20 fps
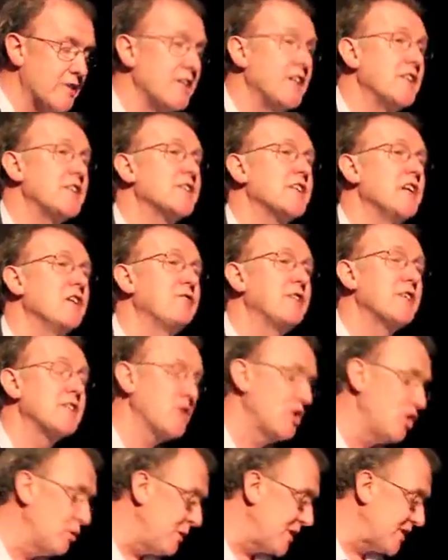since if
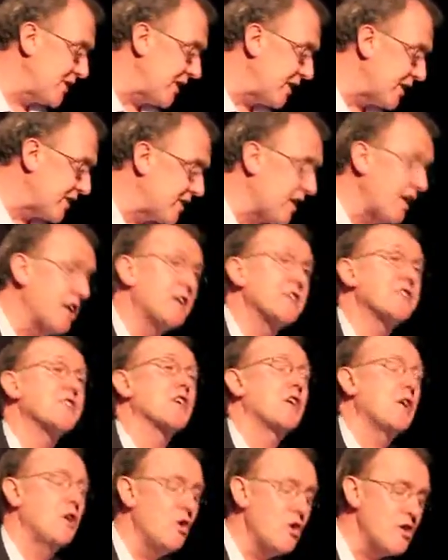this could be set aside
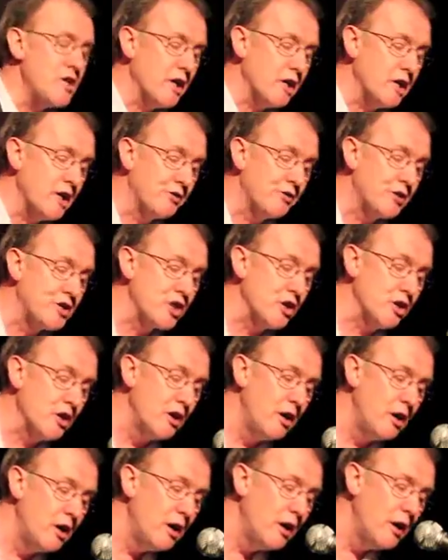as a colonial
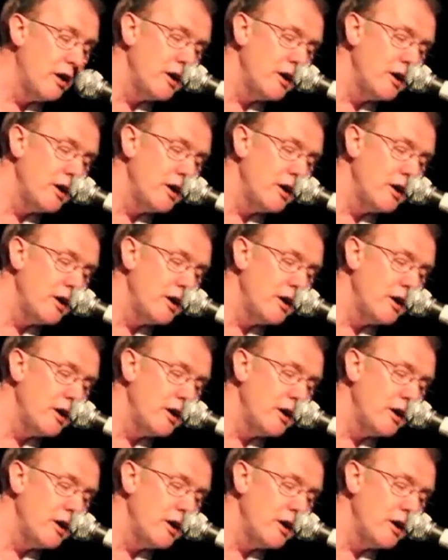literature,